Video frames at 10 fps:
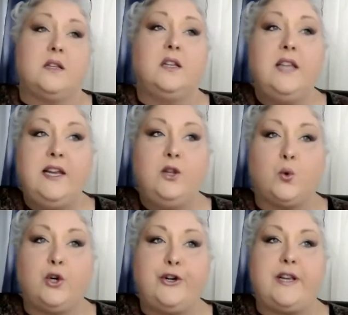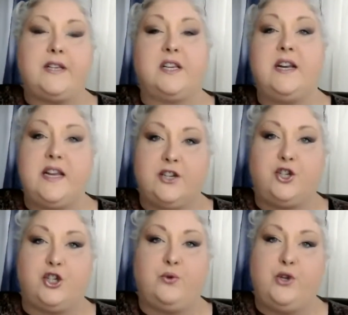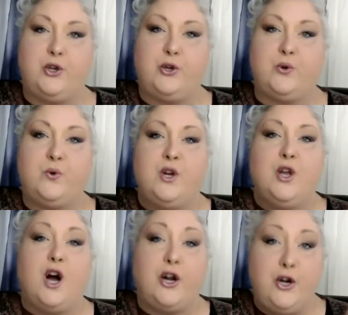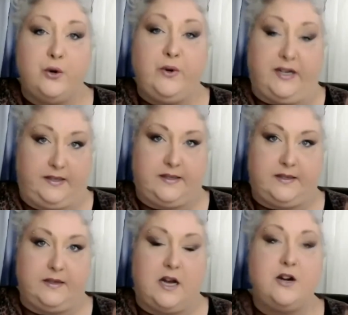the landlord is going to issue you a notice.